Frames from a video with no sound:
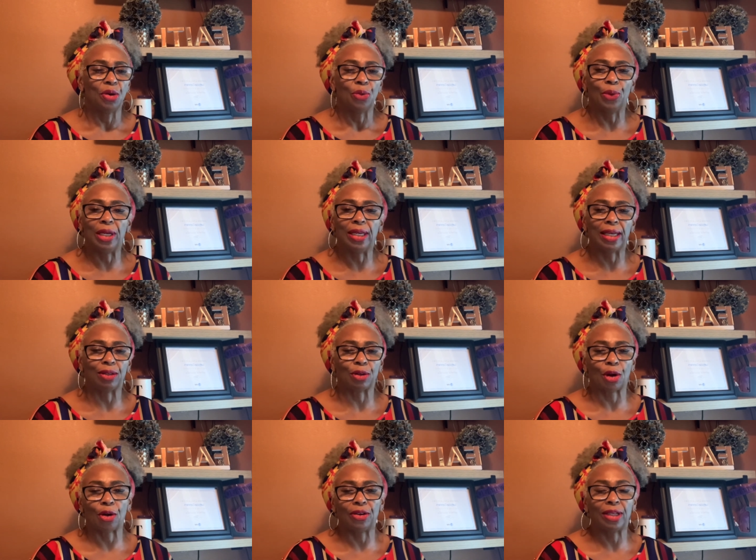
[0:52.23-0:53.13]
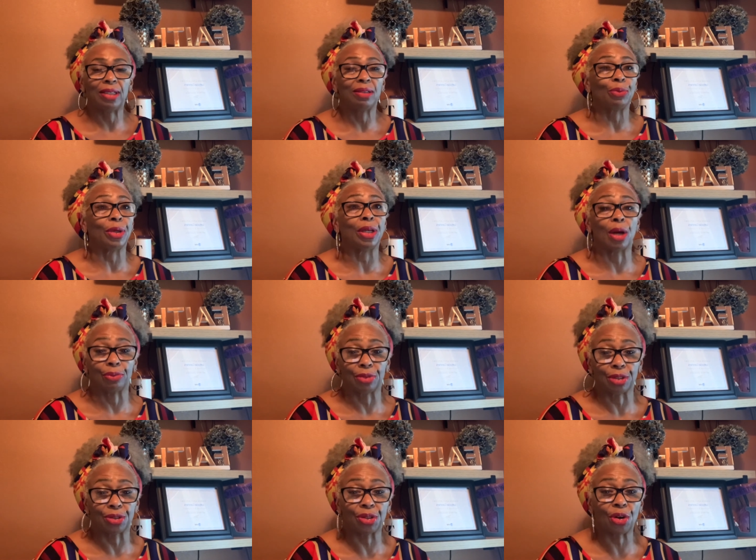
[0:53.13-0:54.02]
We didn't earn it. We don't
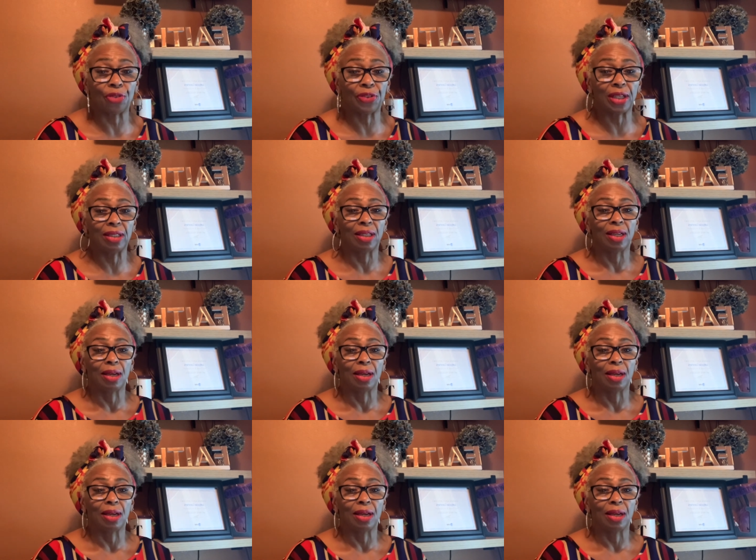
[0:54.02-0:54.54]
deserve it